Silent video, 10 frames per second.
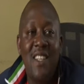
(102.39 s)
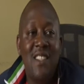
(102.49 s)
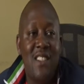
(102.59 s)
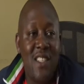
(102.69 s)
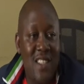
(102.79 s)

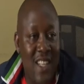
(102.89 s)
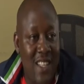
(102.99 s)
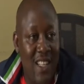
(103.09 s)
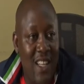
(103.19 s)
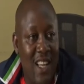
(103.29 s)
registered,
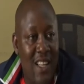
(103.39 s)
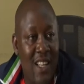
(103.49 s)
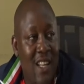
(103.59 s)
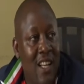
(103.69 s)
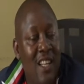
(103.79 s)
they are,
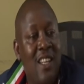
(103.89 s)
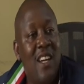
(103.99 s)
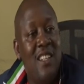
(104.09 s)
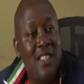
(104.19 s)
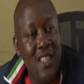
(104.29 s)
they
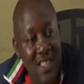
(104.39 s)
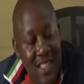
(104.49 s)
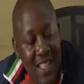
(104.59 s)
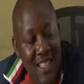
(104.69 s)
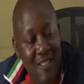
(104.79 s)
are
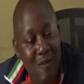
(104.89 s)
registered.